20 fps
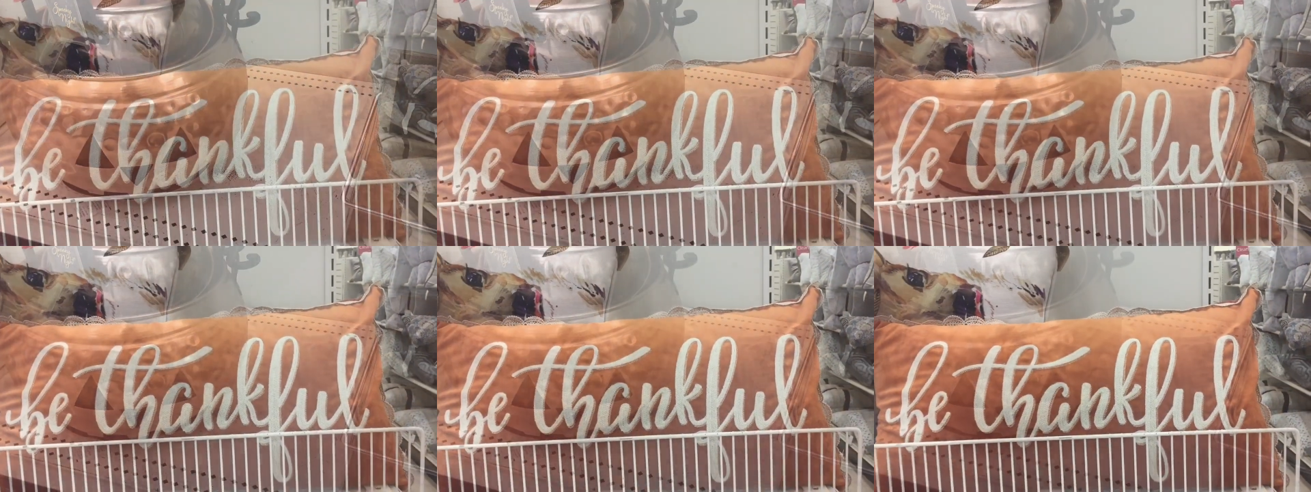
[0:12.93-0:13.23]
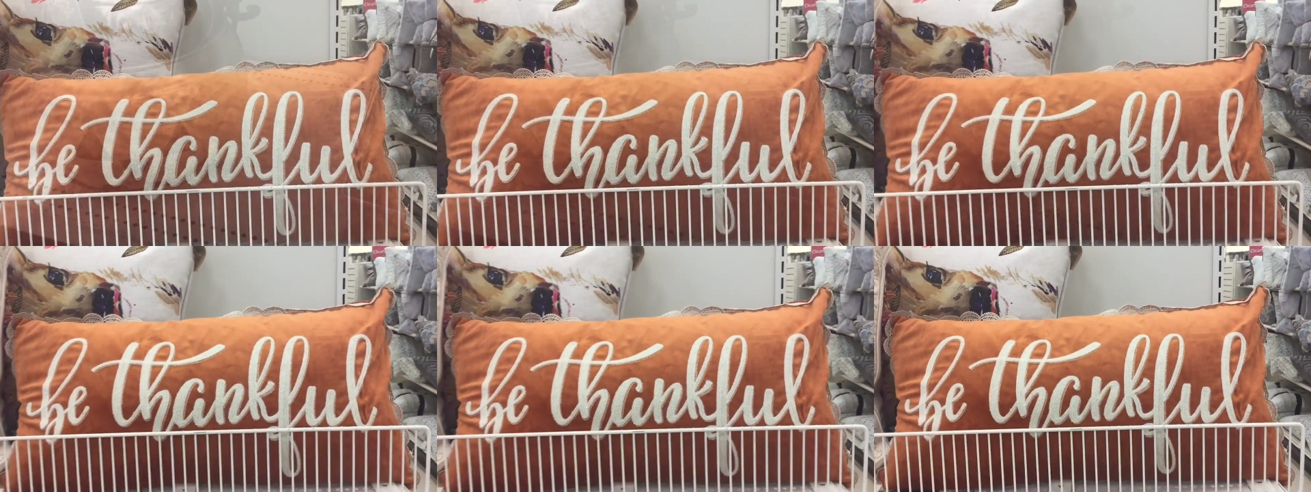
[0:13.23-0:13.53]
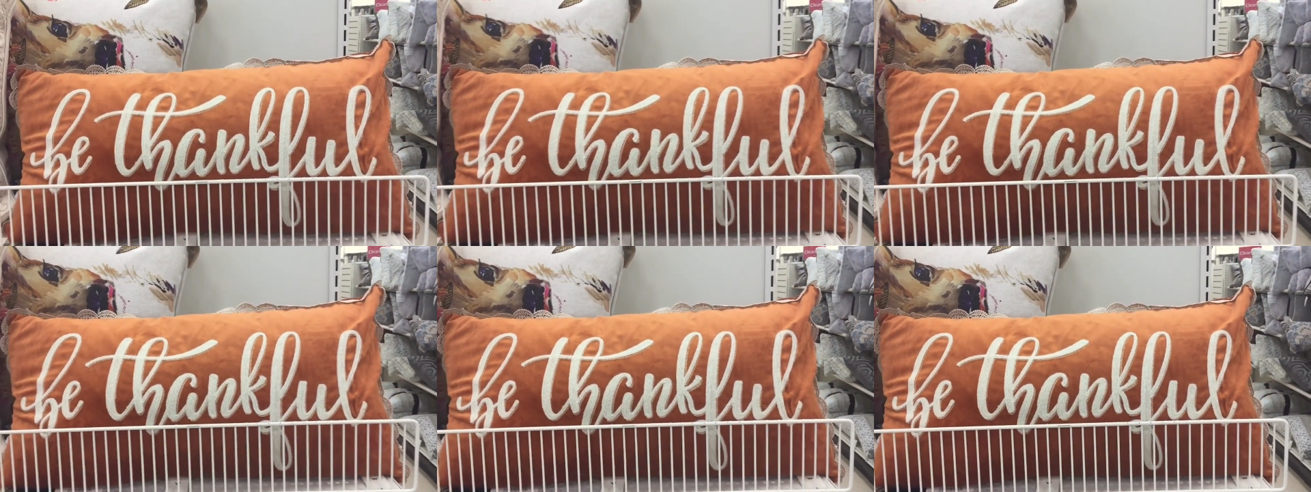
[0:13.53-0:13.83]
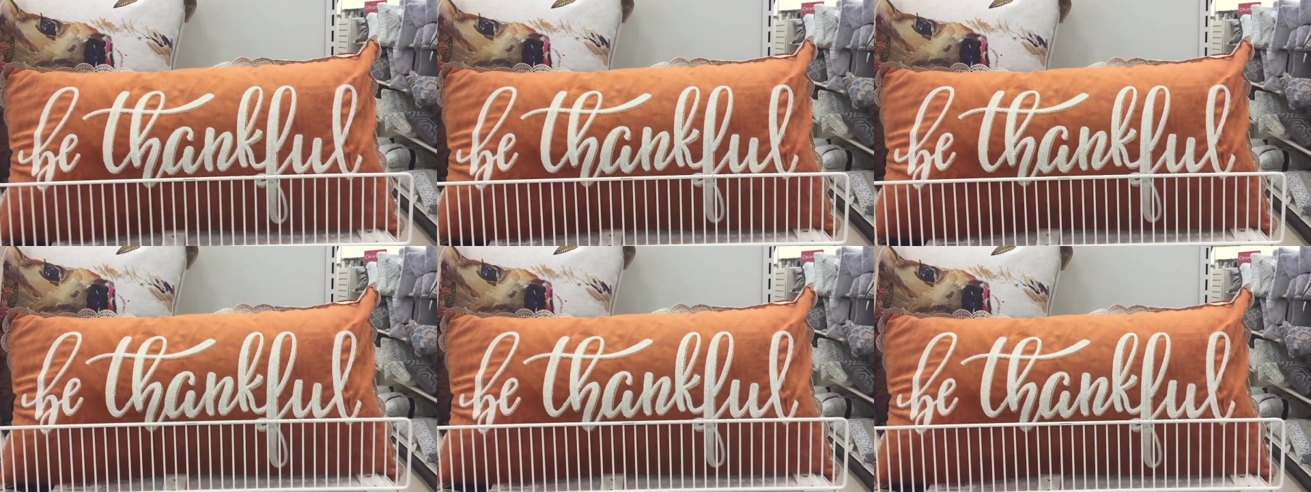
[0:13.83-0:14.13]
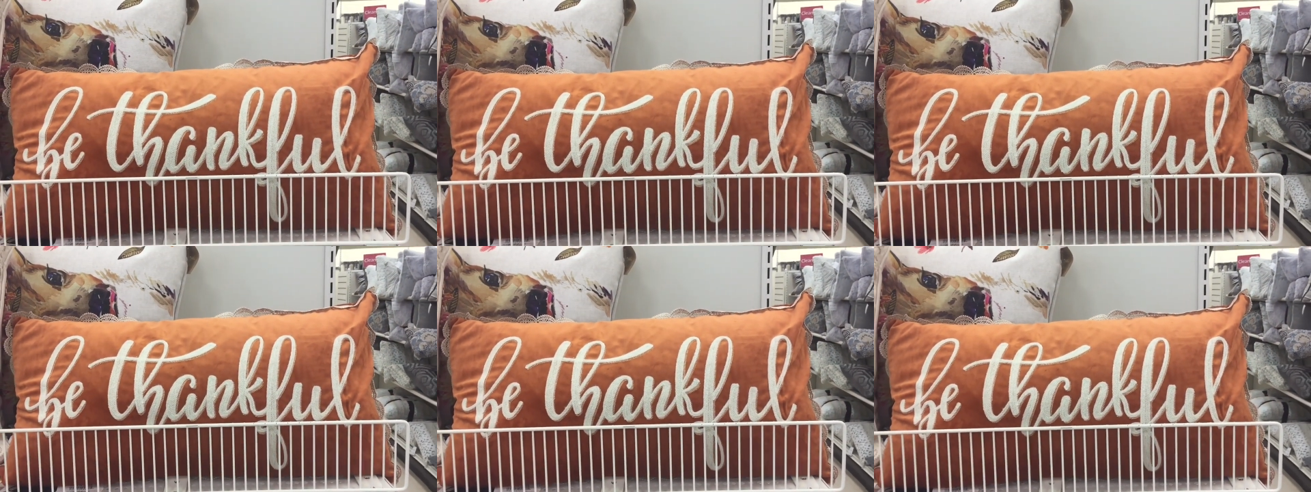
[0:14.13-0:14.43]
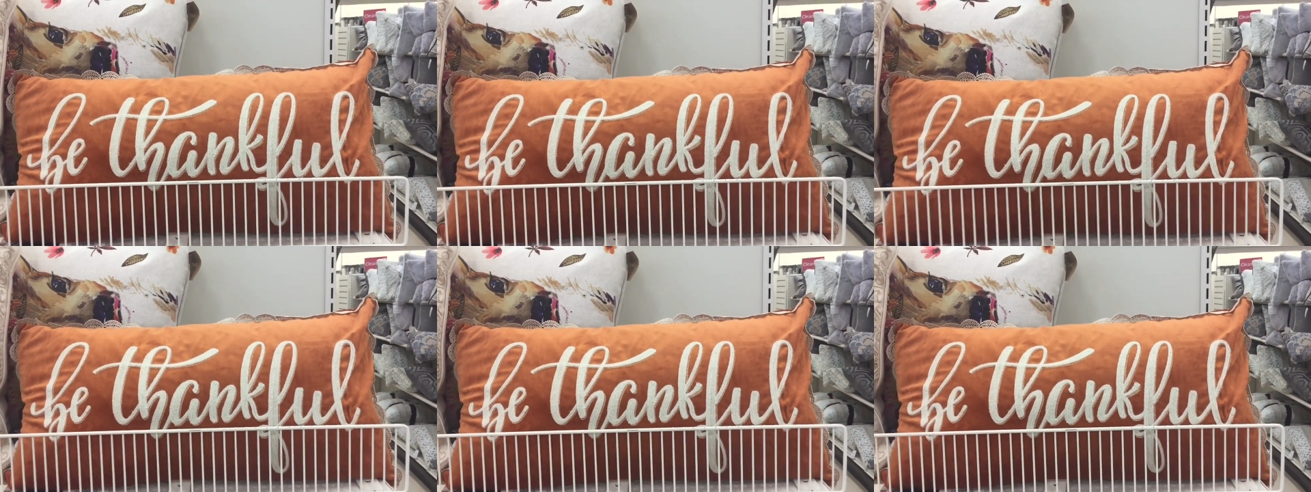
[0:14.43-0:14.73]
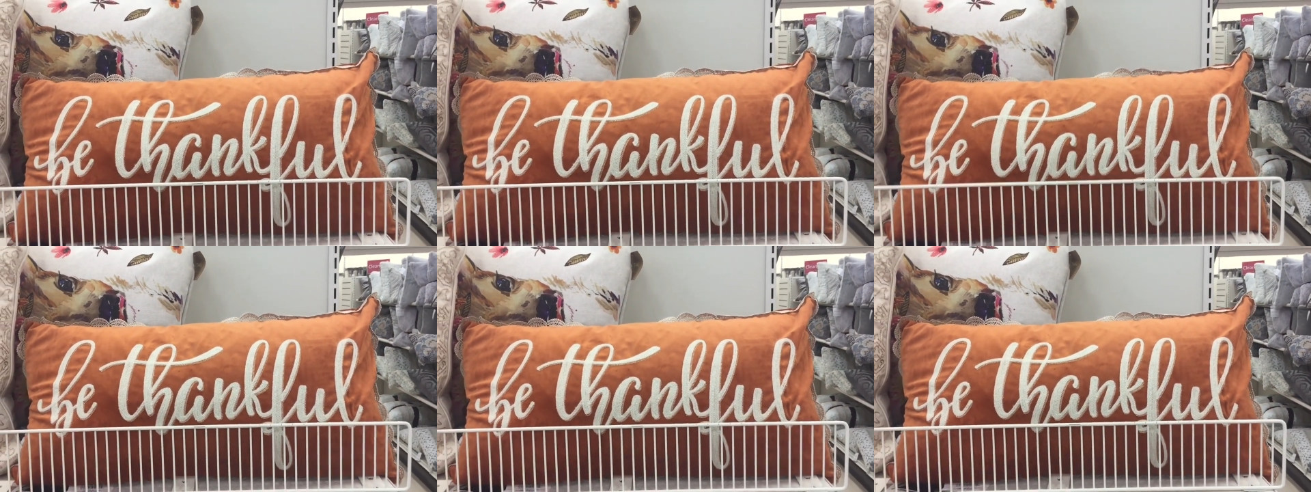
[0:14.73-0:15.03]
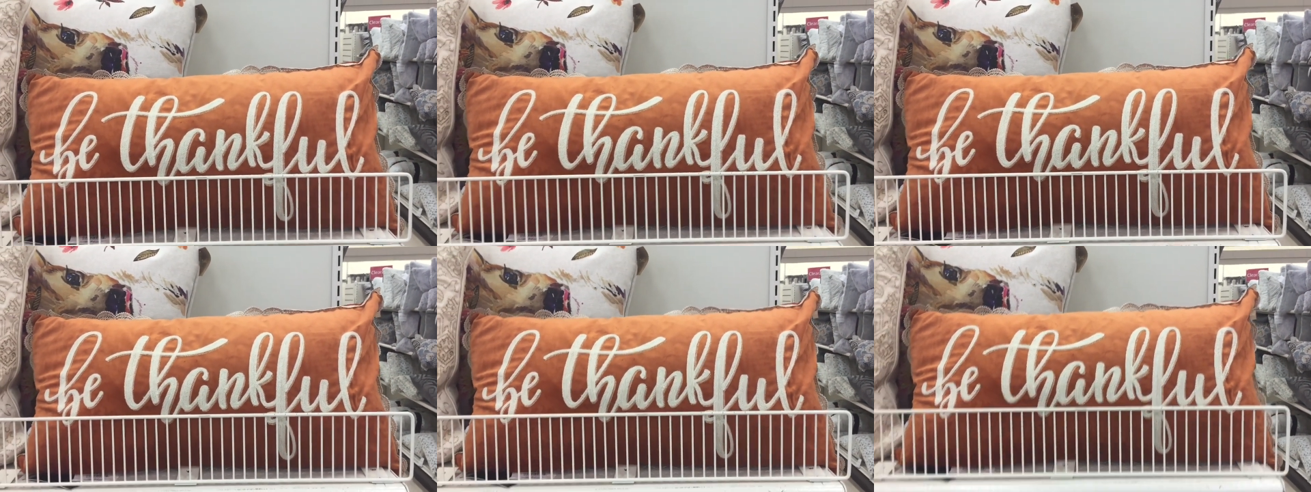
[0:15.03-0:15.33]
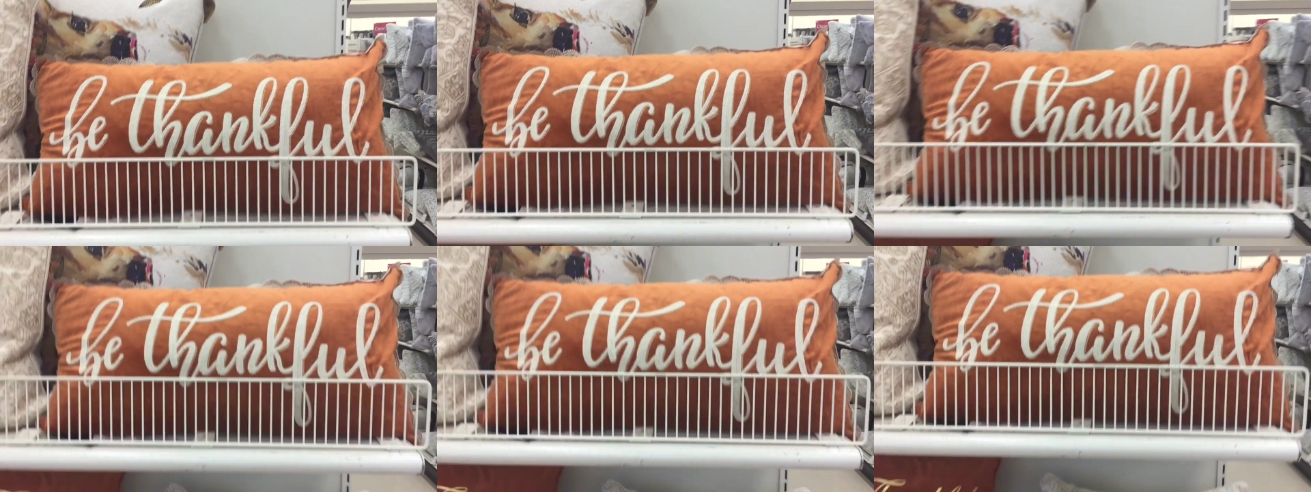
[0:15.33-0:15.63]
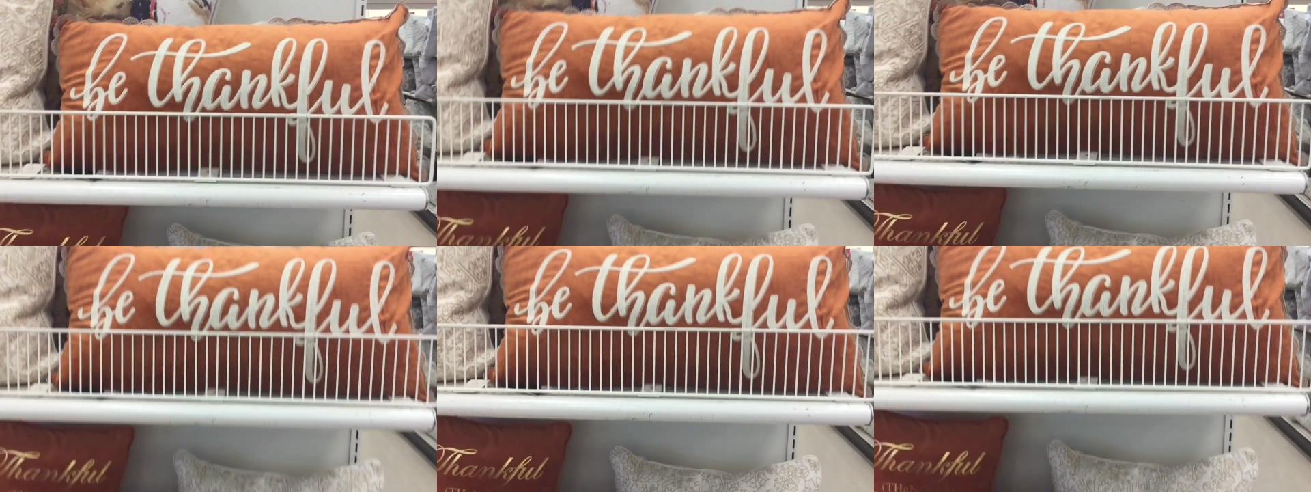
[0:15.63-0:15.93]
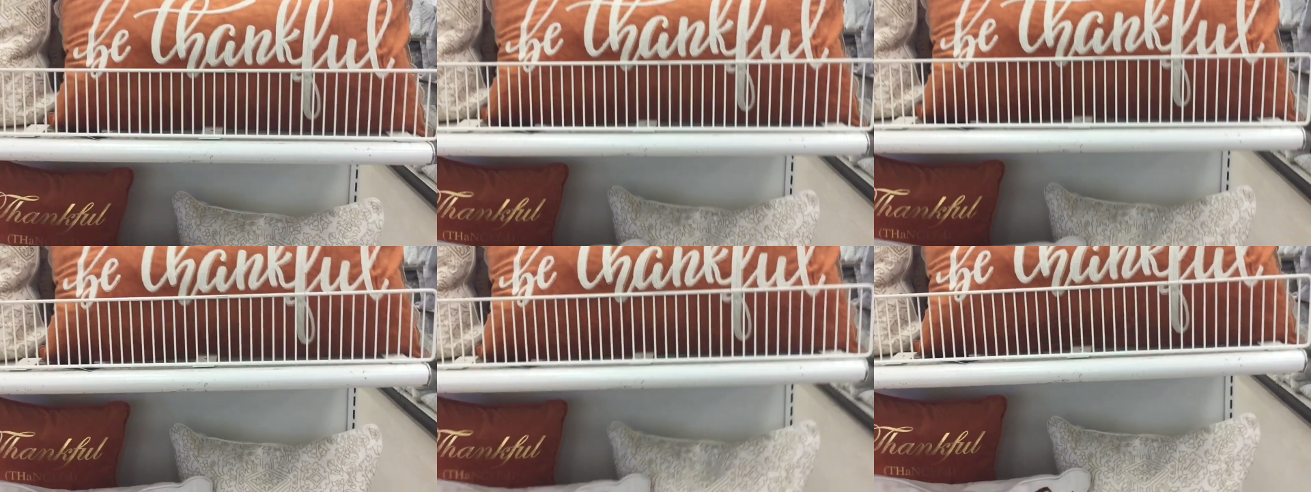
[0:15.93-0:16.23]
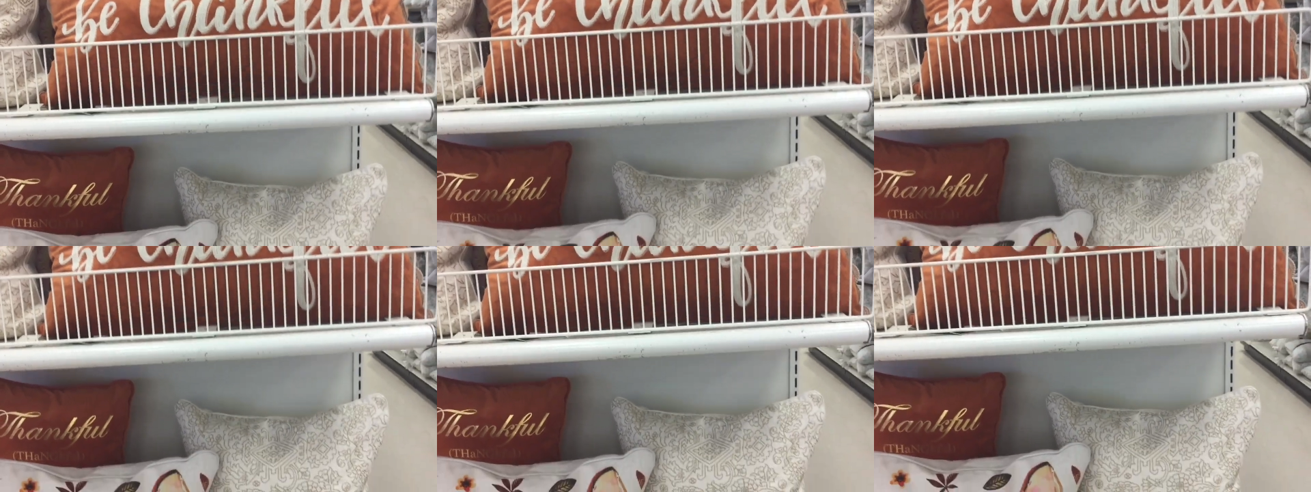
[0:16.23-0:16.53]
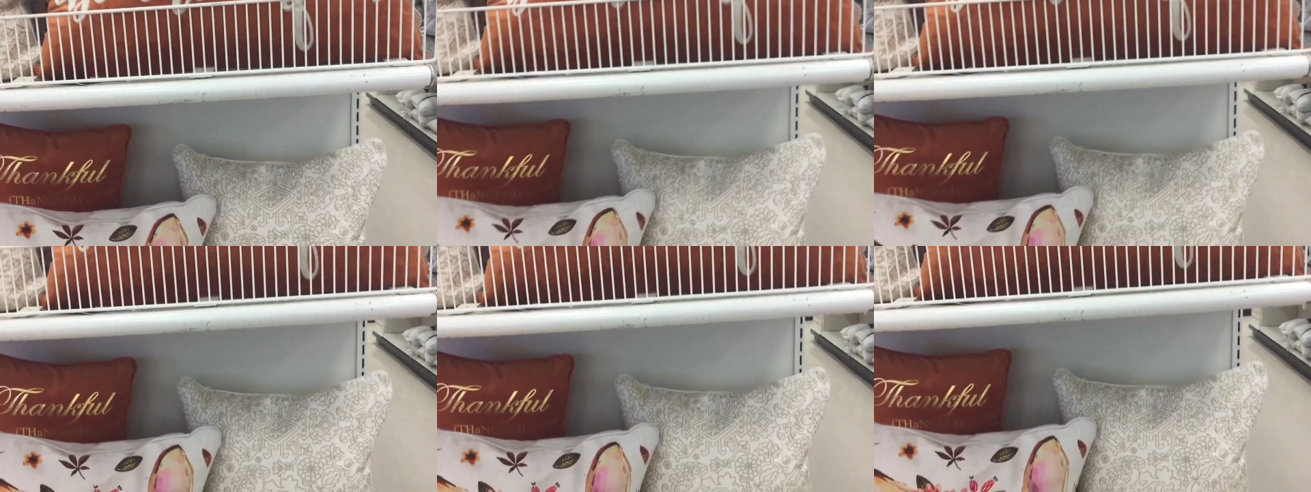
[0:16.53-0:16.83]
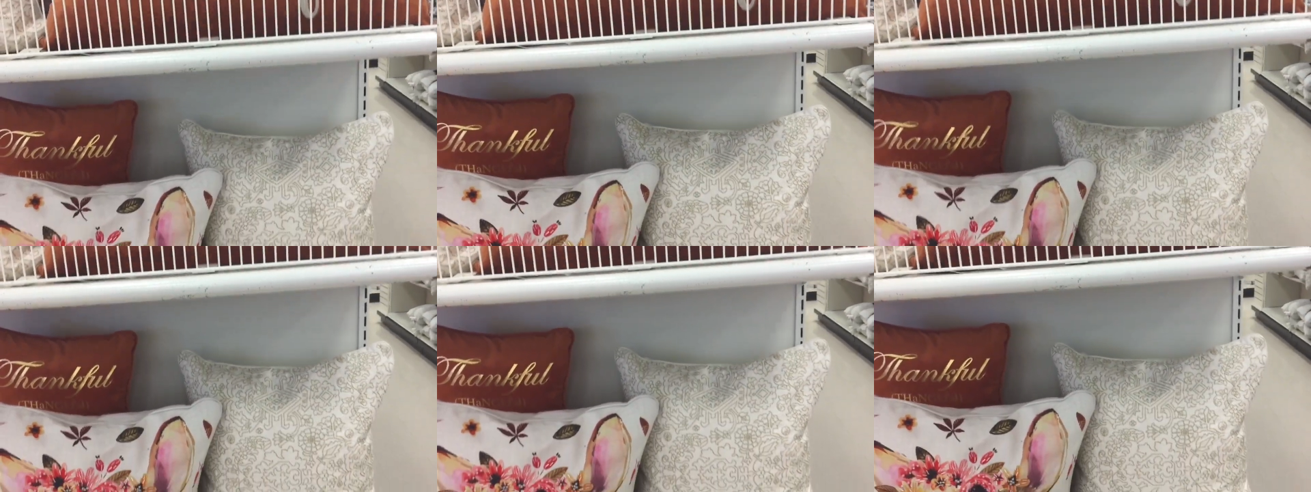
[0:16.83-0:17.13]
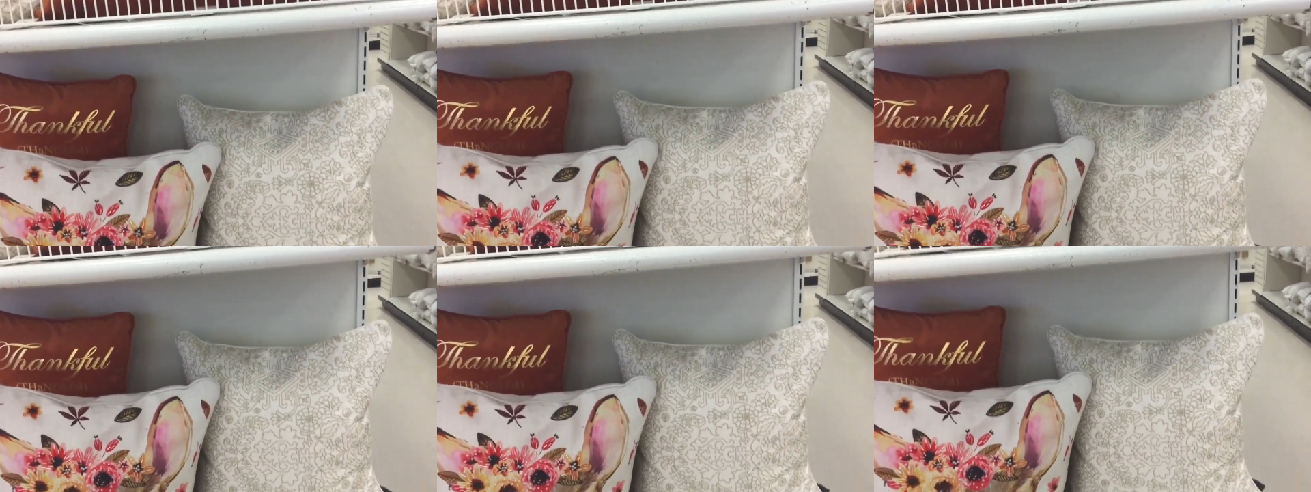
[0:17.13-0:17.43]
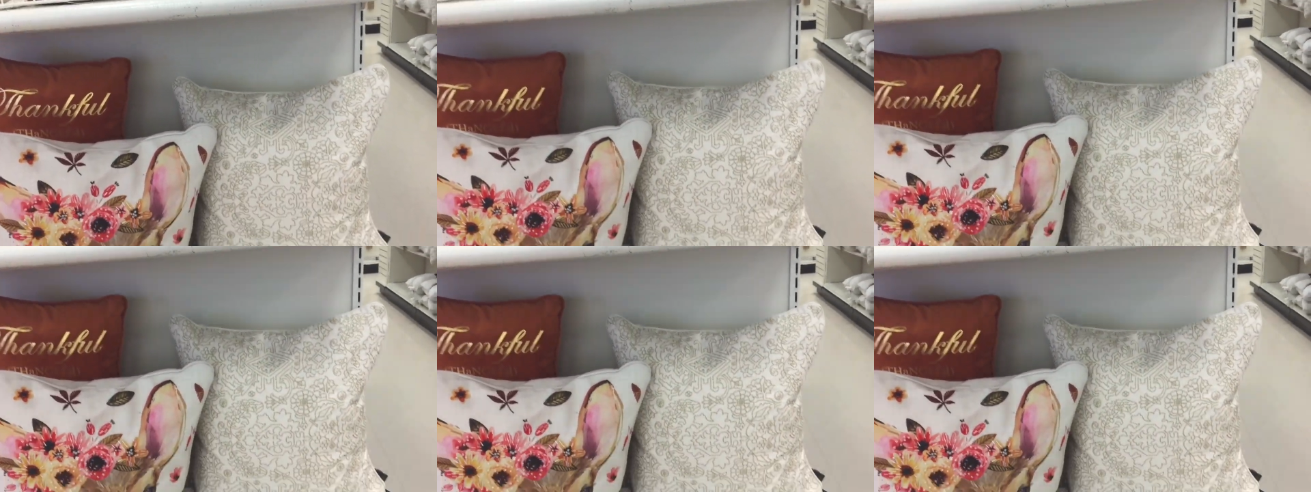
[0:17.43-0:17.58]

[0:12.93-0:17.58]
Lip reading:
Nobody's mouth can be seen.